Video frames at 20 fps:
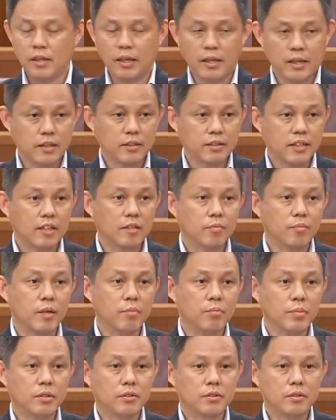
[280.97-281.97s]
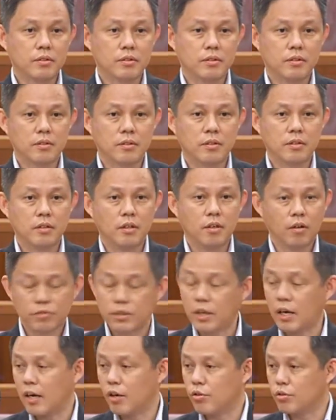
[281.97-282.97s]
And I thank members of
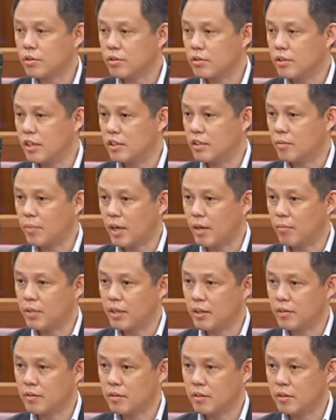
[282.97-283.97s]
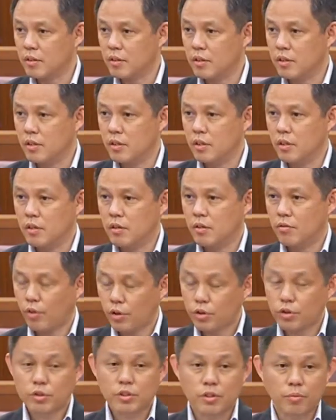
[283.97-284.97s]
the House and the public
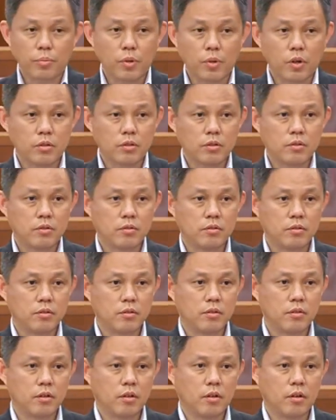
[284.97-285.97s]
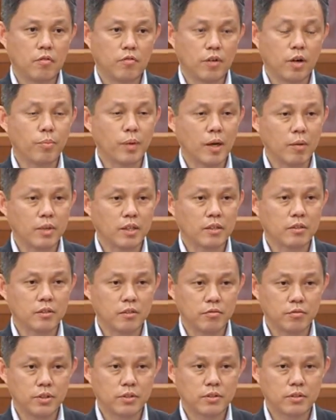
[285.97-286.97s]
for your support of our public
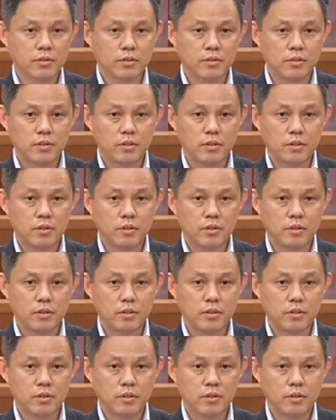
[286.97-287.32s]
service